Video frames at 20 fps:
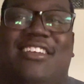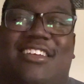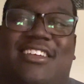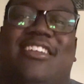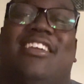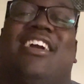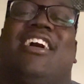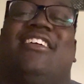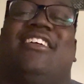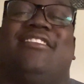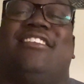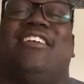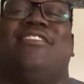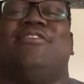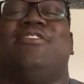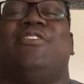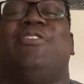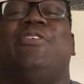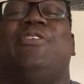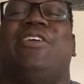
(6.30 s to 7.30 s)
Guys, how's
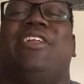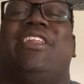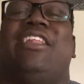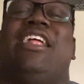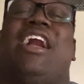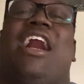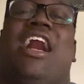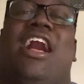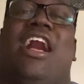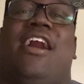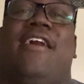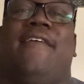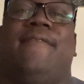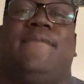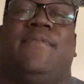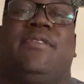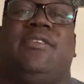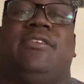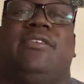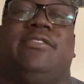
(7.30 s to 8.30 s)
it going?
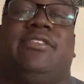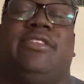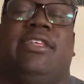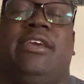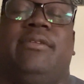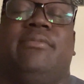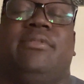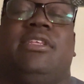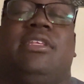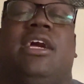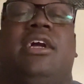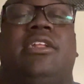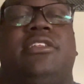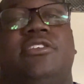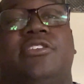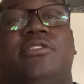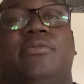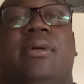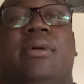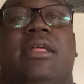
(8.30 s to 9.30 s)
So today I'm gonna talk to
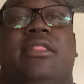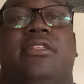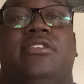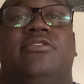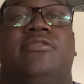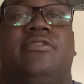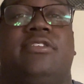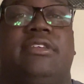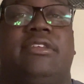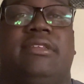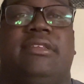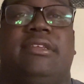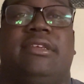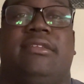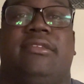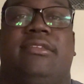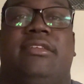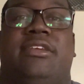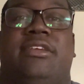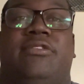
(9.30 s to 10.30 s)
you about the
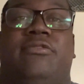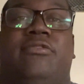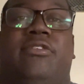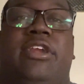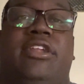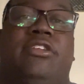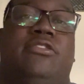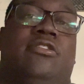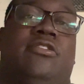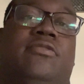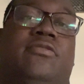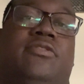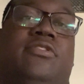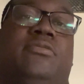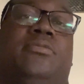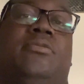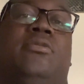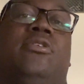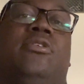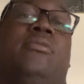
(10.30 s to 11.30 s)
2016 Range Rover
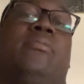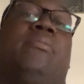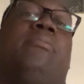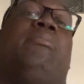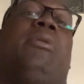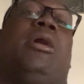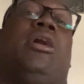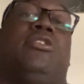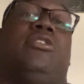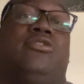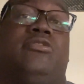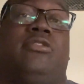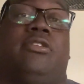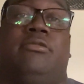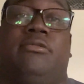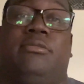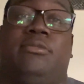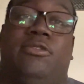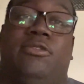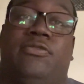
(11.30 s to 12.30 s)
Sport ball joint
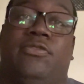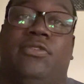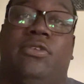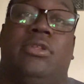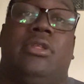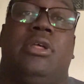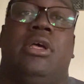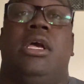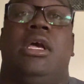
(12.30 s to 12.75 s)
removal.